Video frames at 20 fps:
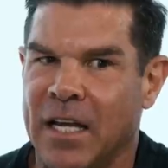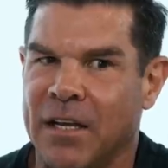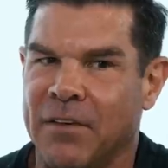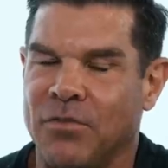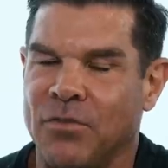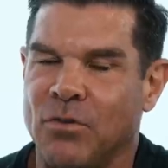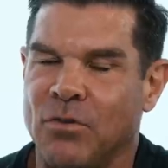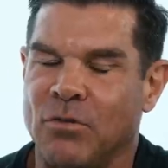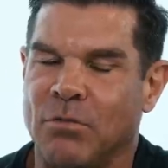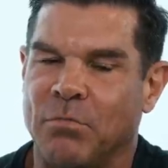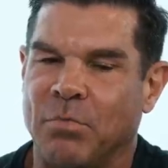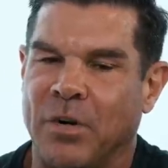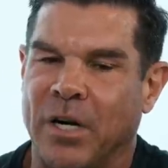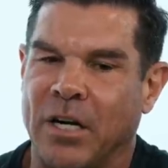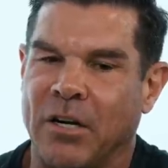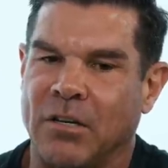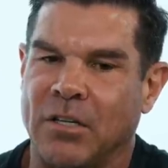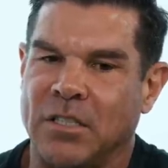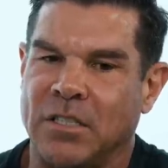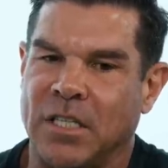If you don't
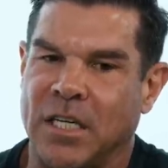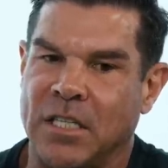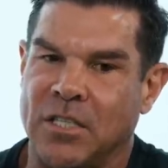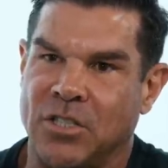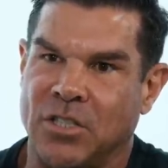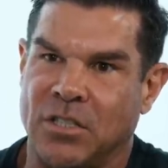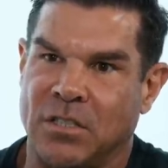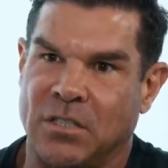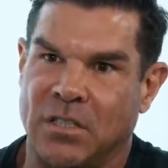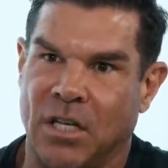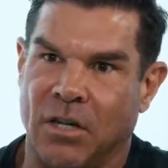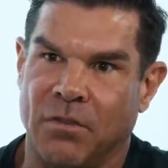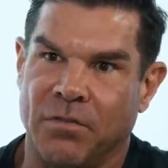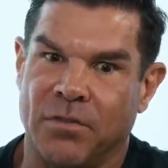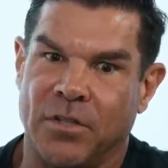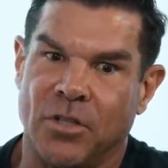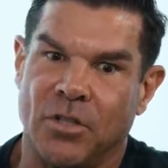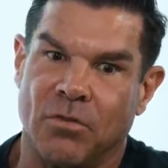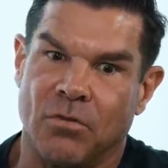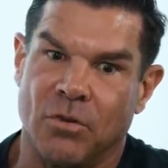prioritize
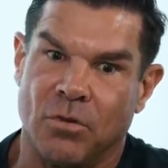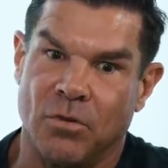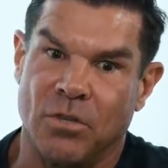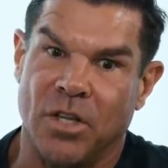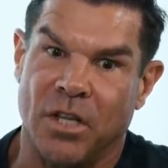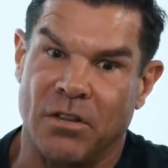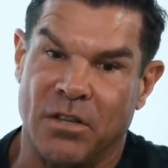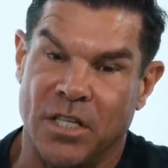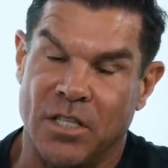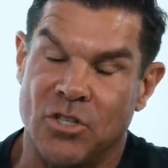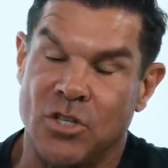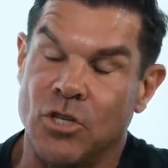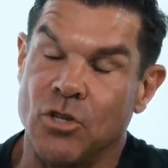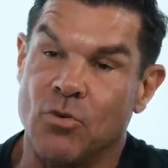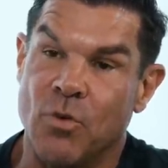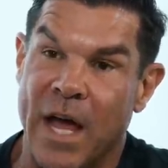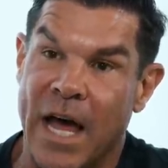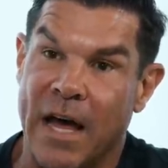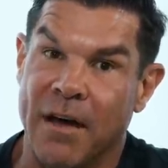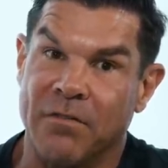yourself and your own, the things that
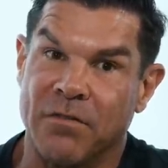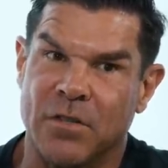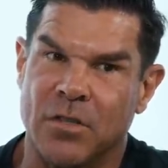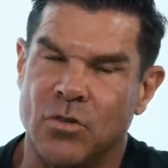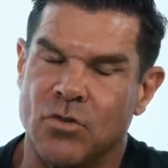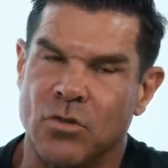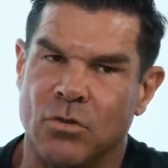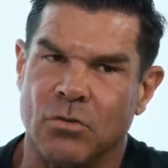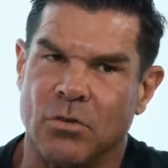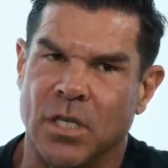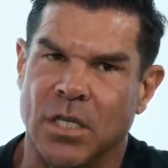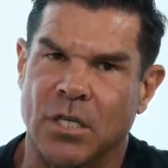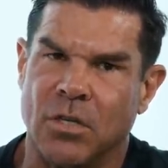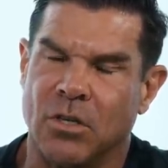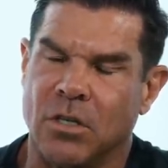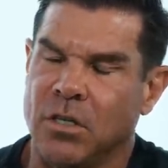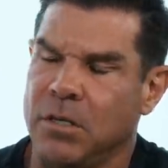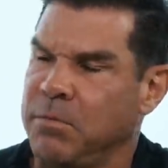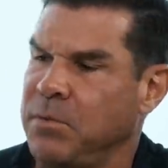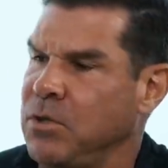you have to do, like
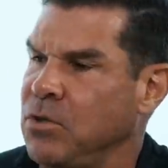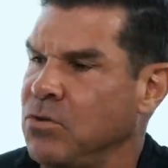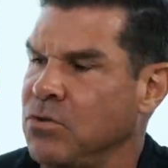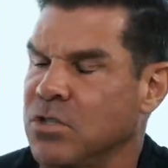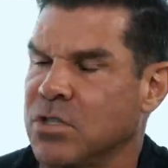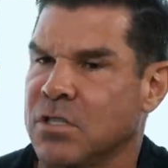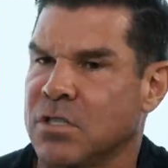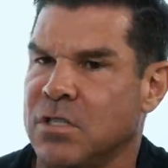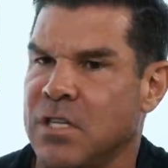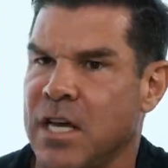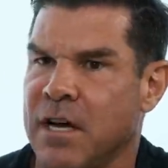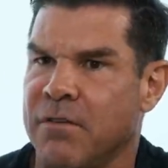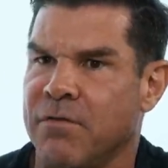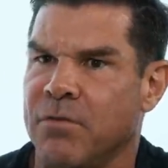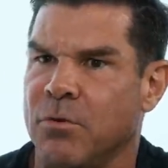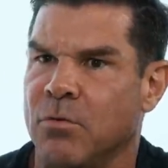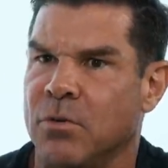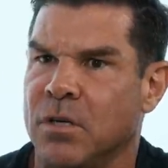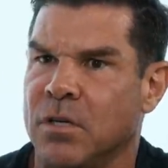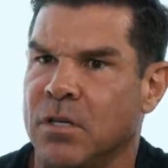you're going to be useless to
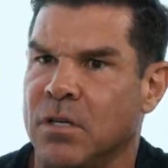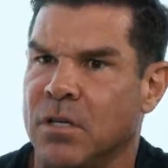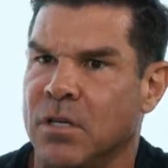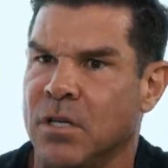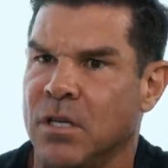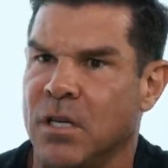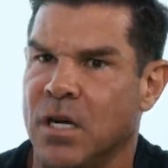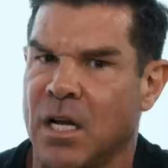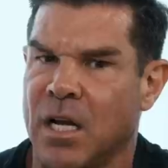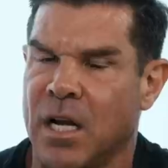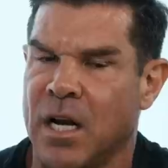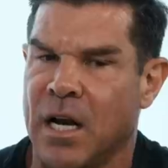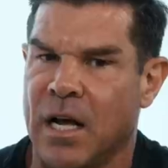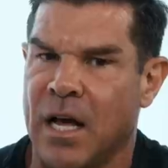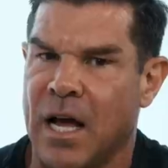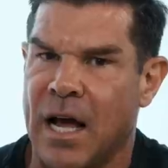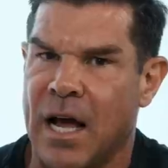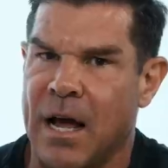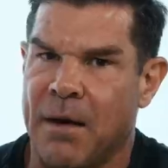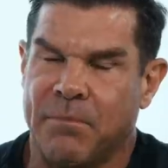everyone. Right. And, and
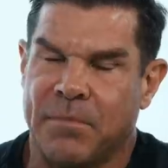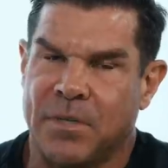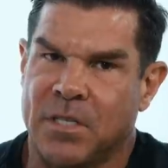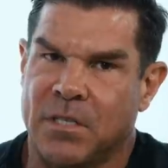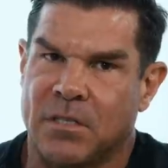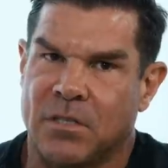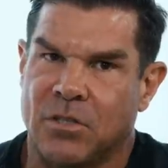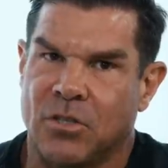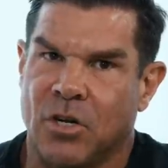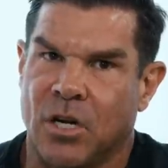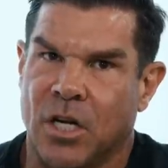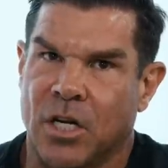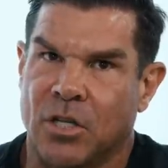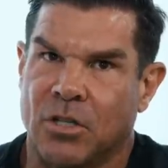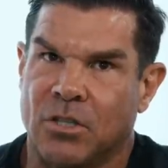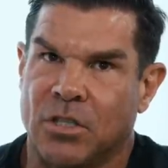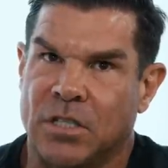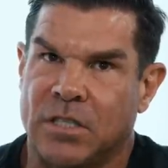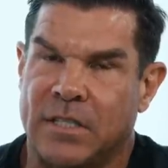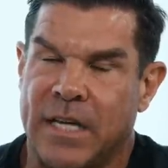I, am just not a
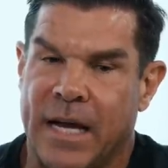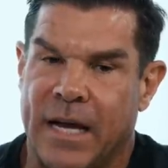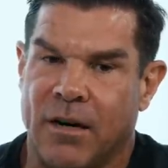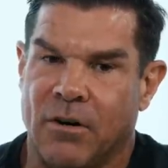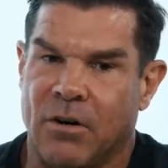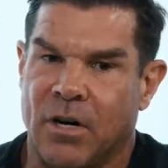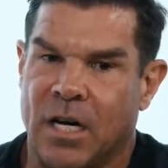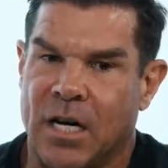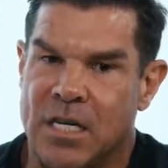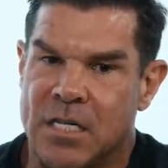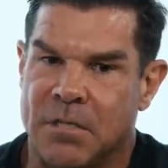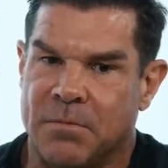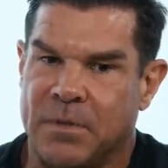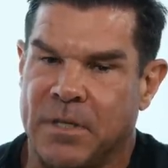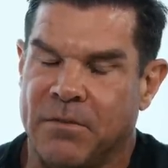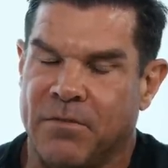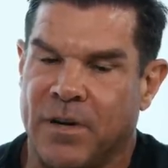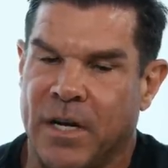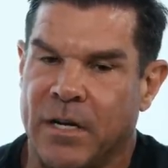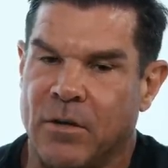good dad or a
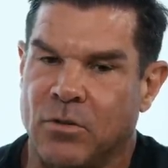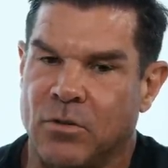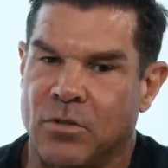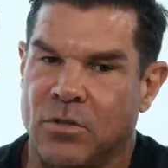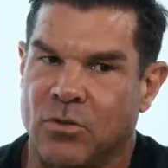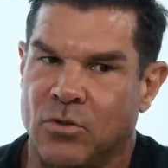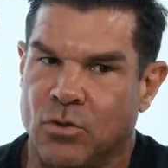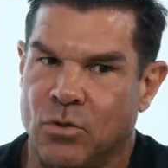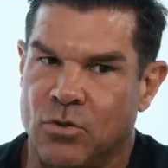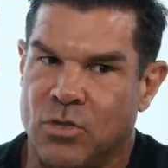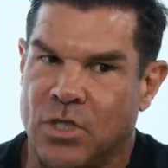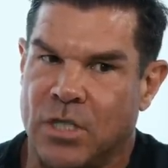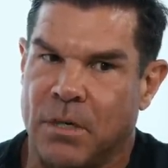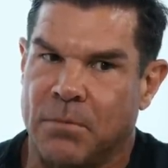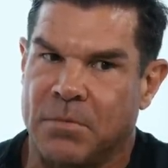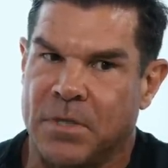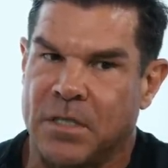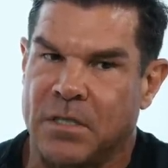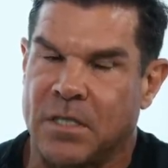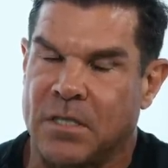husband if I don't do
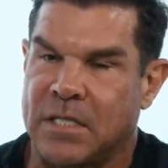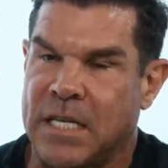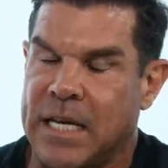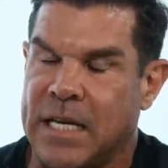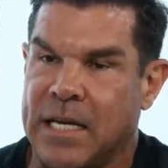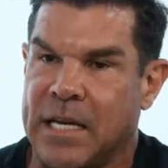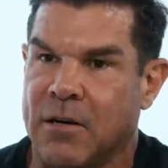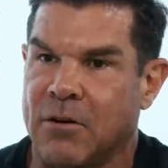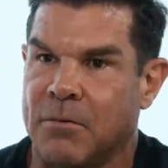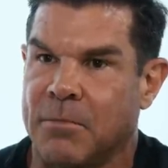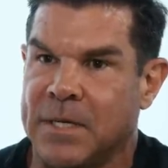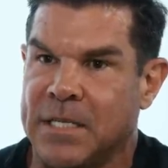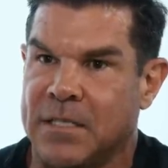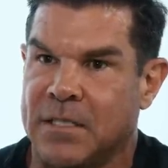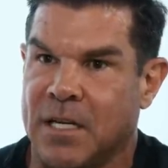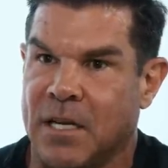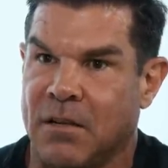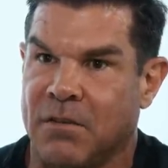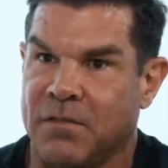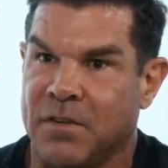something to take care of
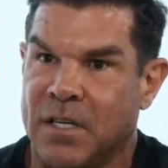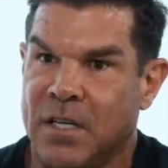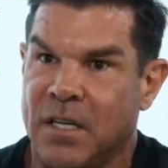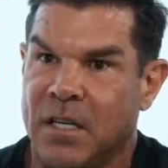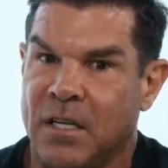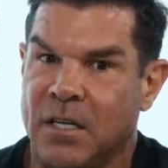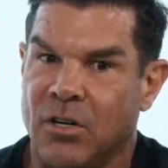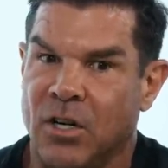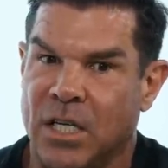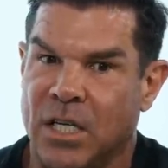myself. Yeah, I